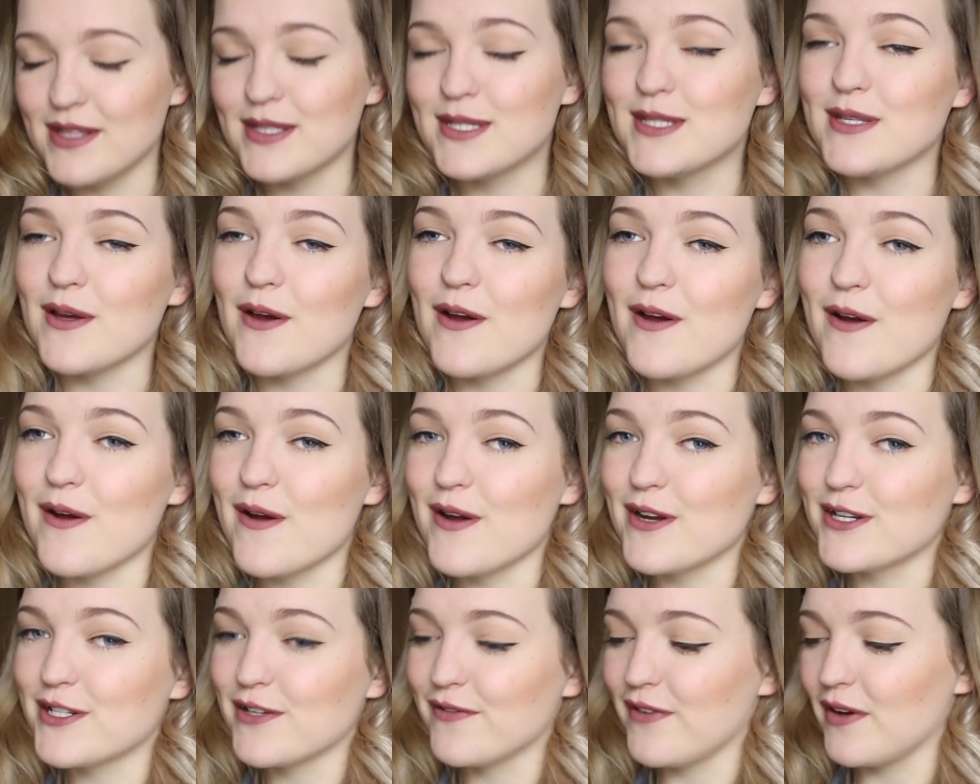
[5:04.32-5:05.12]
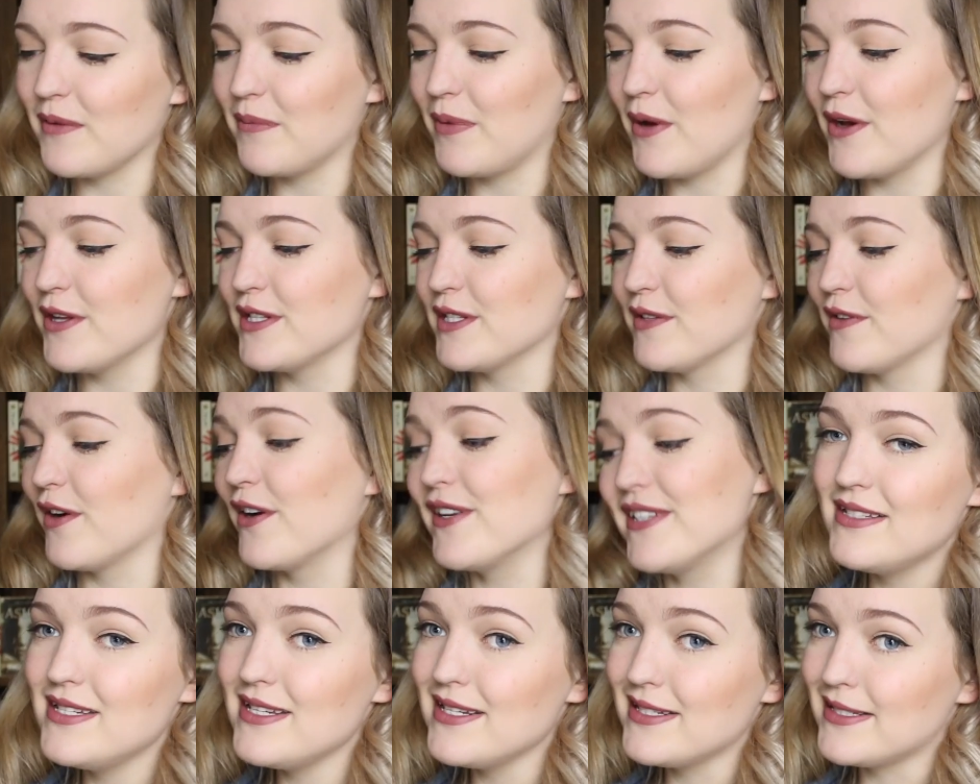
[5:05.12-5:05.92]
And so Siobhan Poser
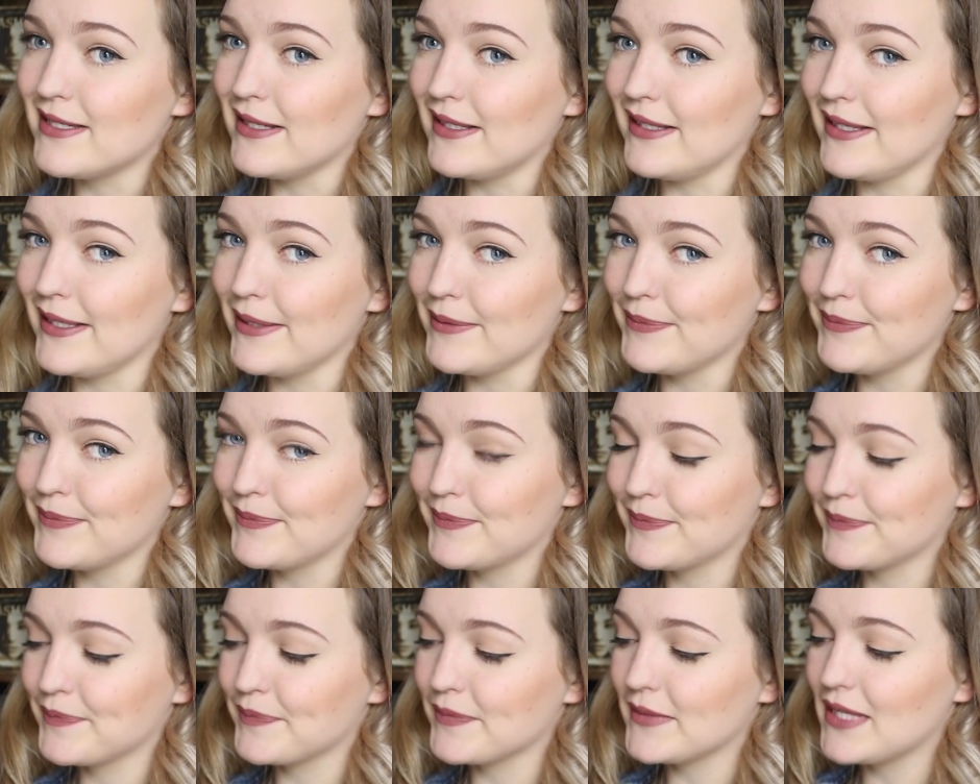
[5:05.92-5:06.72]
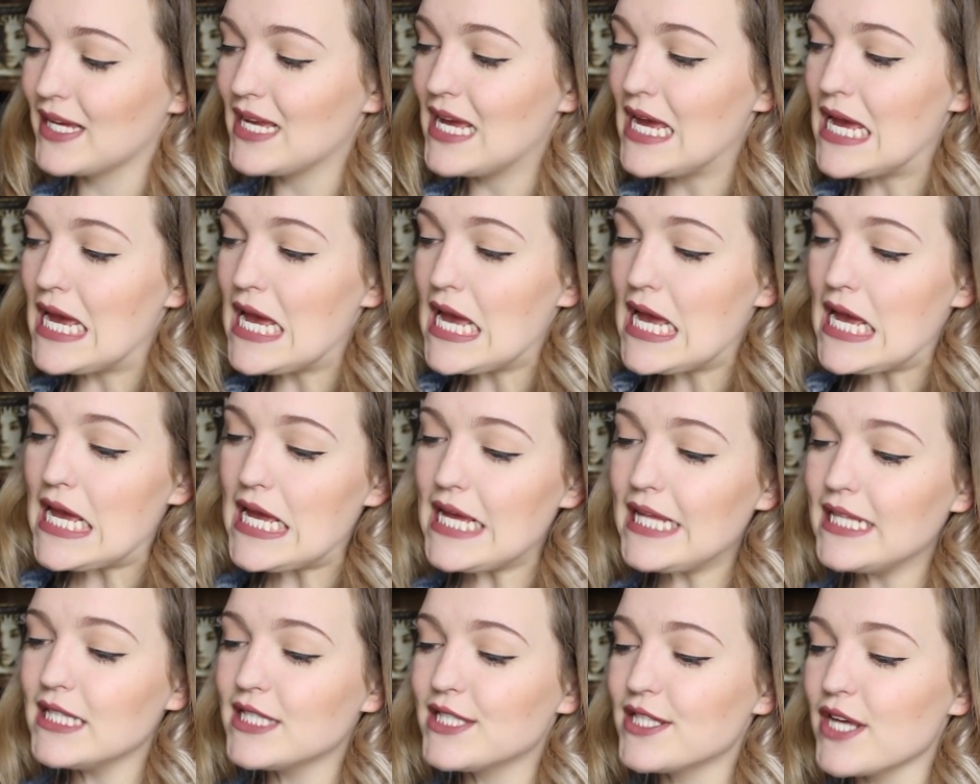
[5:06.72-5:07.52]
wrote, "Dear Tilly,
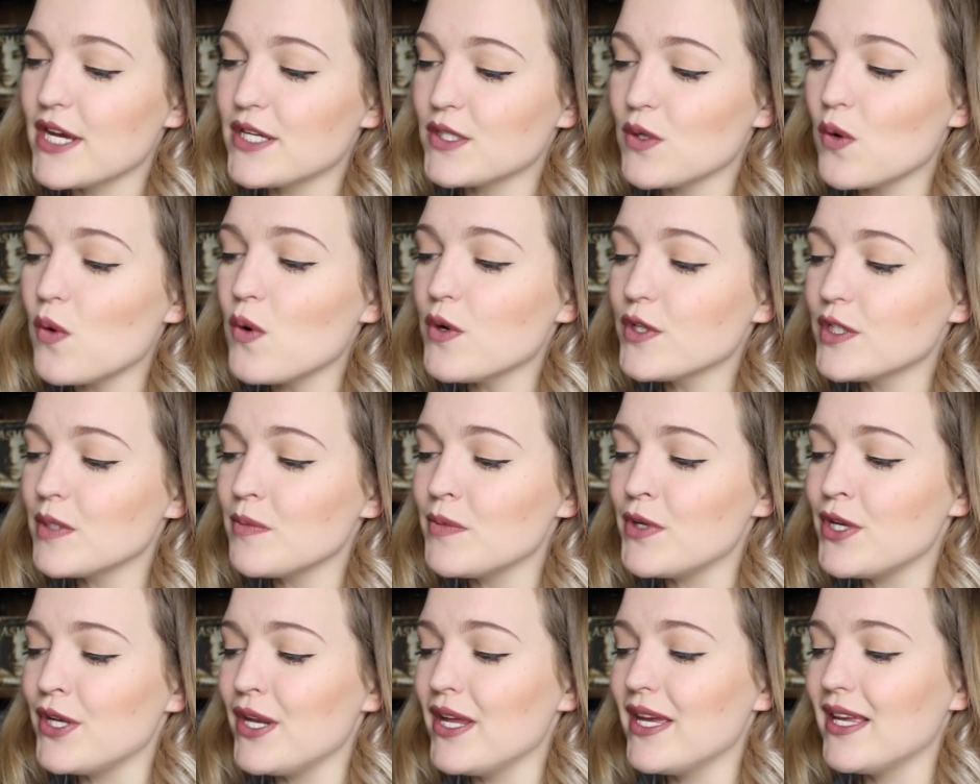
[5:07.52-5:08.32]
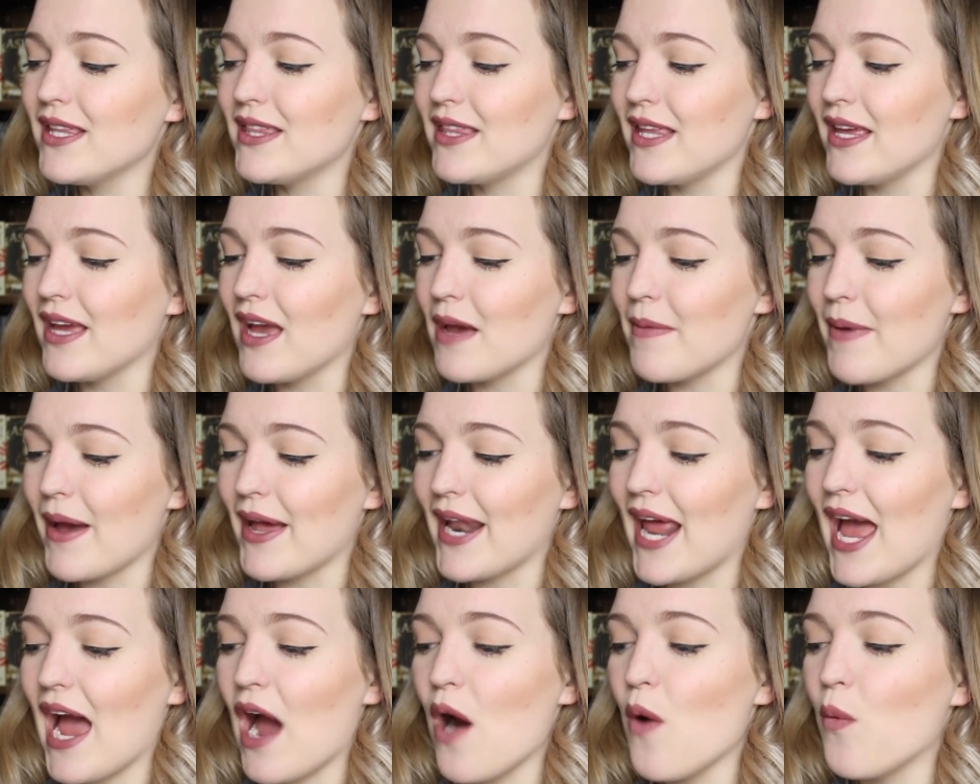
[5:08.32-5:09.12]
insert awesome unique thing
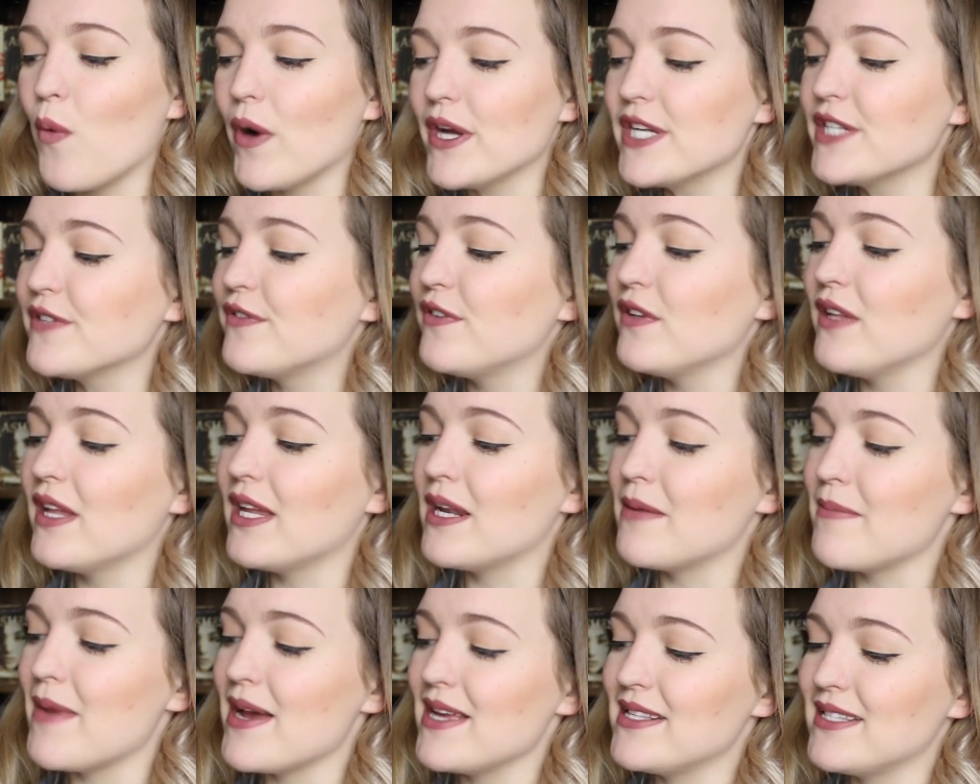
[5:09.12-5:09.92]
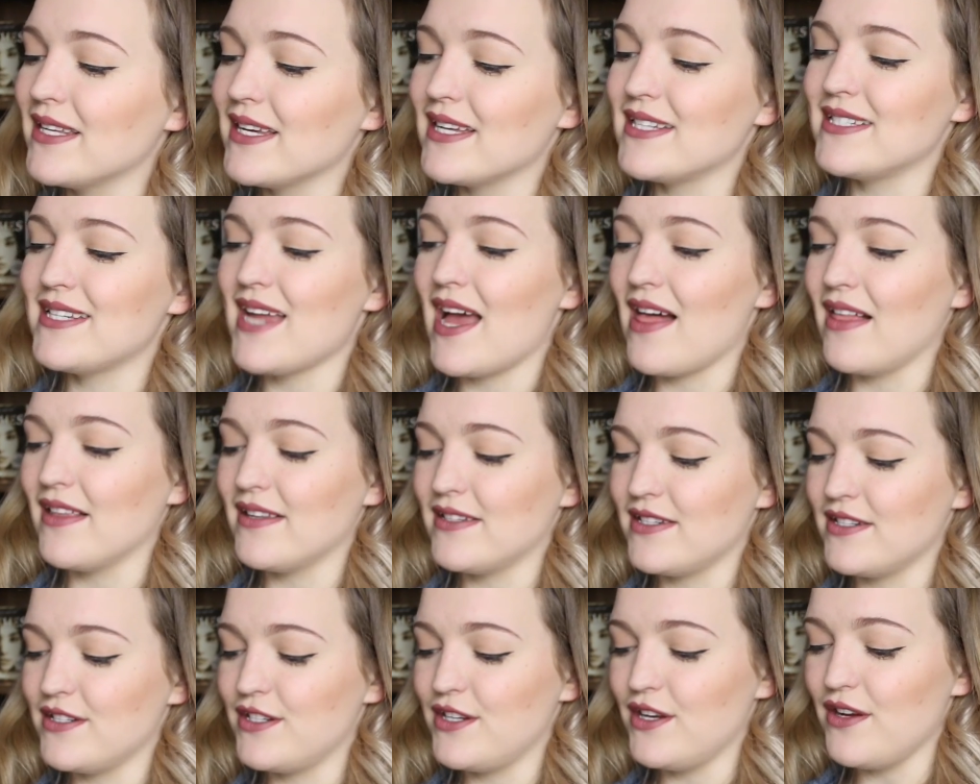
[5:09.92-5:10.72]
about how wonderful and amazing and
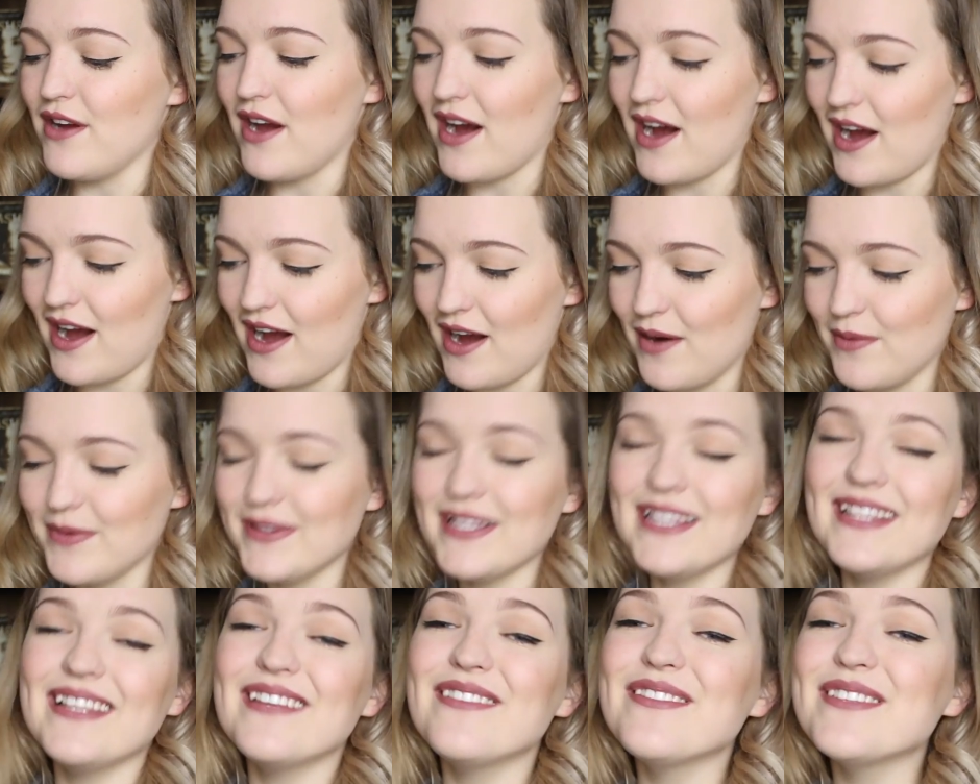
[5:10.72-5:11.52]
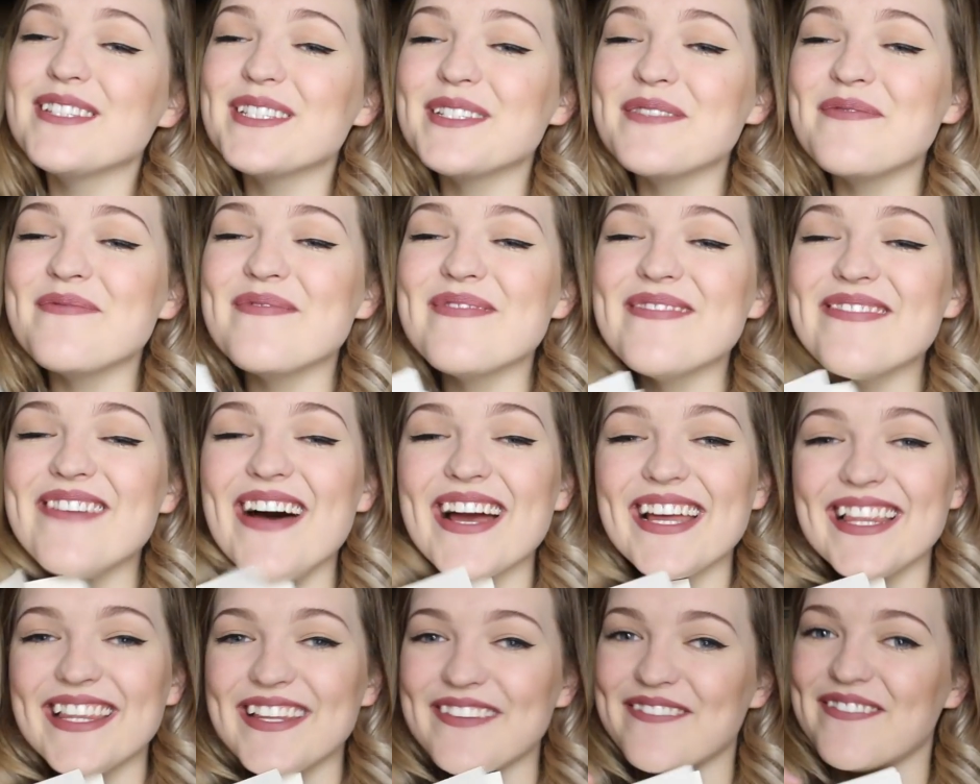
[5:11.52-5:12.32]
talented you are," with a little
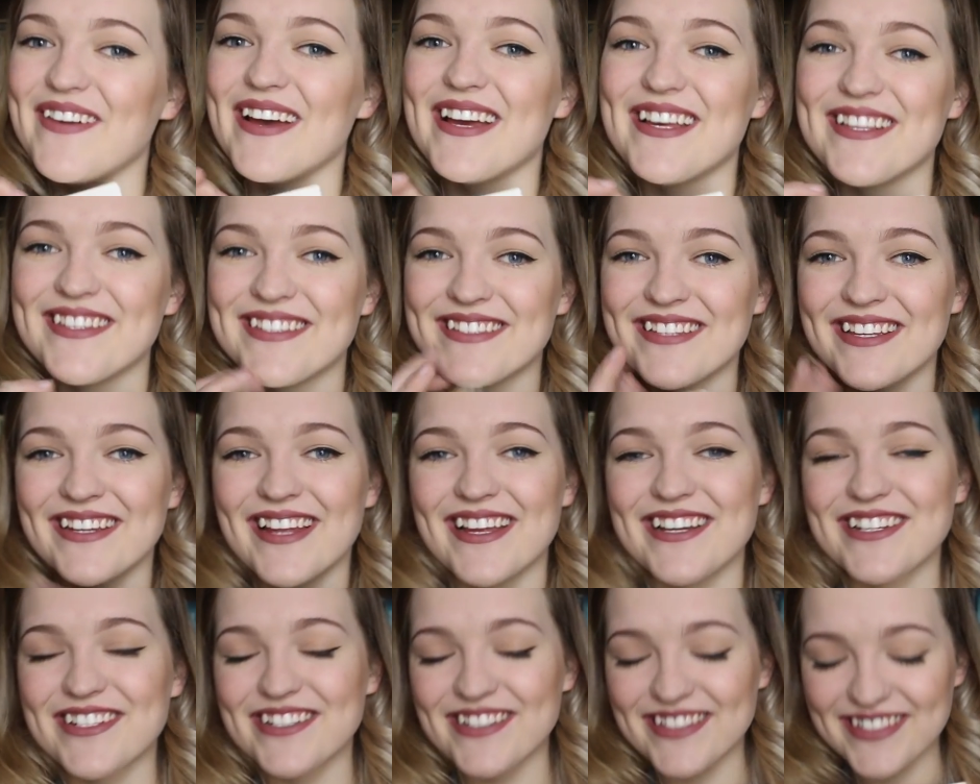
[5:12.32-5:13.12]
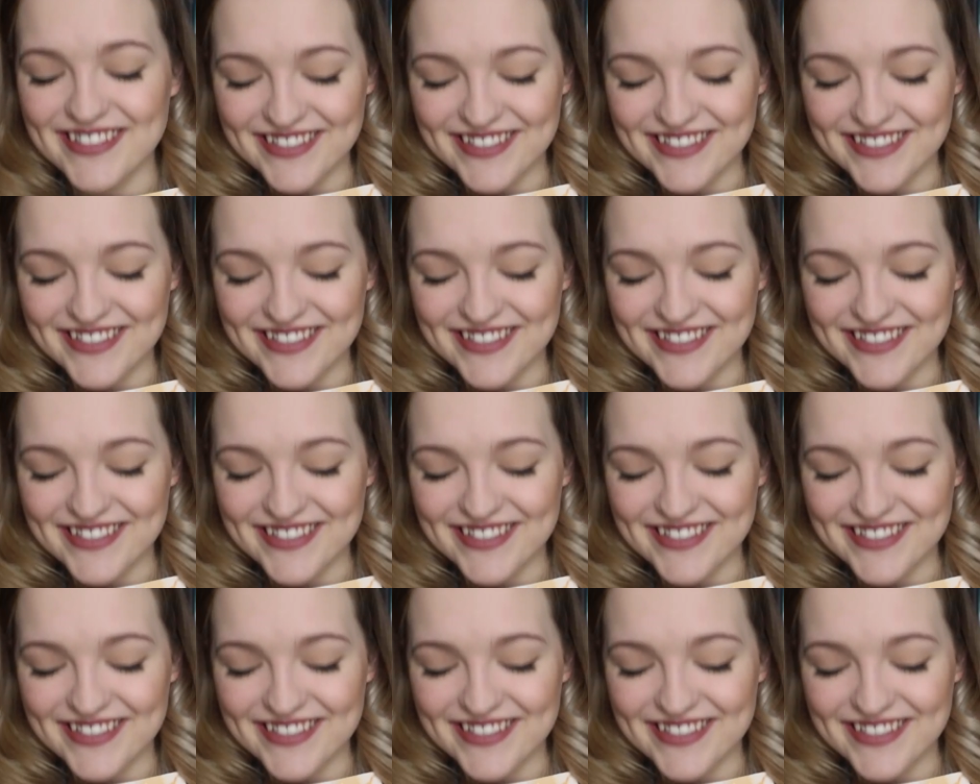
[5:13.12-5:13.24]
smiley face. And I